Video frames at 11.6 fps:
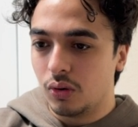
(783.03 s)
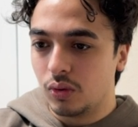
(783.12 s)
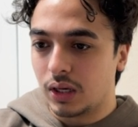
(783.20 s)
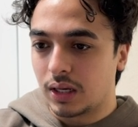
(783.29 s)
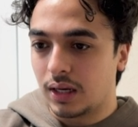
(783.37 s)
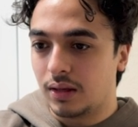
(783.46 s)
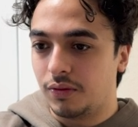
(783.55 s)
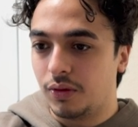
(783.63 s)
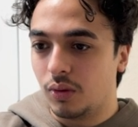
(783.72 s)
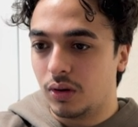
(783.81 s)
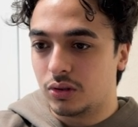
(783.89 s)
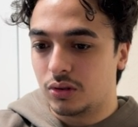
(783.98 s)
Like if you
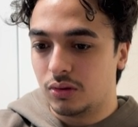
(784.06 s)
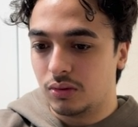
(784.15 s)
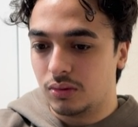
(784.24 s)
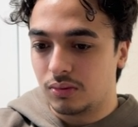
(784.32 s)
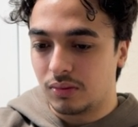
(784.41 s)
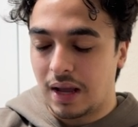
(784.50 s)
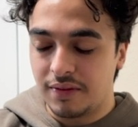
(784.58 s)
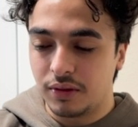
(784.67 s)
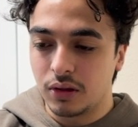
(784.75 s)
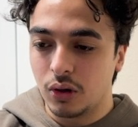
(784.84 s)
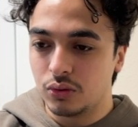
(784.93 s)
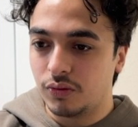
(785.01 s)
want to have the
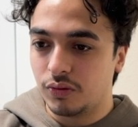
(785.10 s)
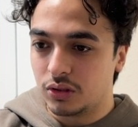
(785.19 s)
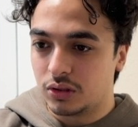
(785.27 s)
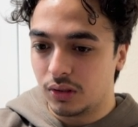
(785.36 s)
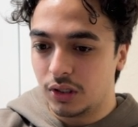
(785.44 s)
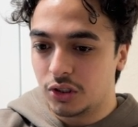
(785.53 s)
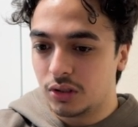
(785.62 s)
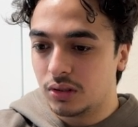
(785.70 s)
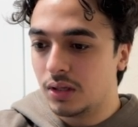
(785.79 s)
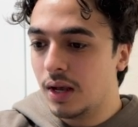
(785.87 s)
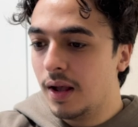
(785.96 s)
code for installation,